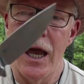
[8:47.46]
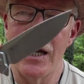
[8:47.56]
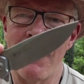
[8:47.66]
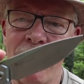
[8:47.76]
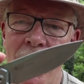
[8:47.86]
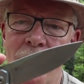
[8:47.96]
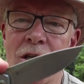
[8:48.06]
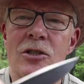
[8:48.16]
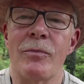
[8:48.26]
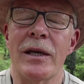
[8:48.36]
And I found
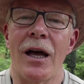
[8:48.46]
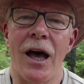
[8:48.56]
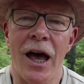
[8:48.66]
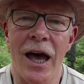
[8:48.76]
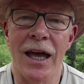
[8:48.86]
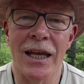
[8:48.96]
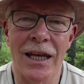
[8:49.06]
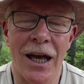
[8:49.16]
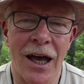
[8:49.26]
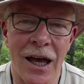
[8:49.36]
this to be
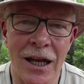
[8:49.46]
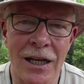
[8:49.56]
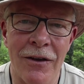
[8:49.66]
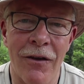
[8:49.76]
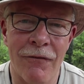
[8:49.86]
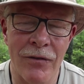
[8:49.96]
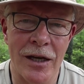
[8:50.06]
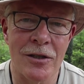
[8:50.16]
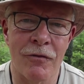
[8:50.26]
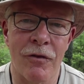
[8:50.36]
highly, highly
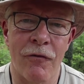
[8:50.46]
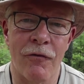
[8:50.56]
effective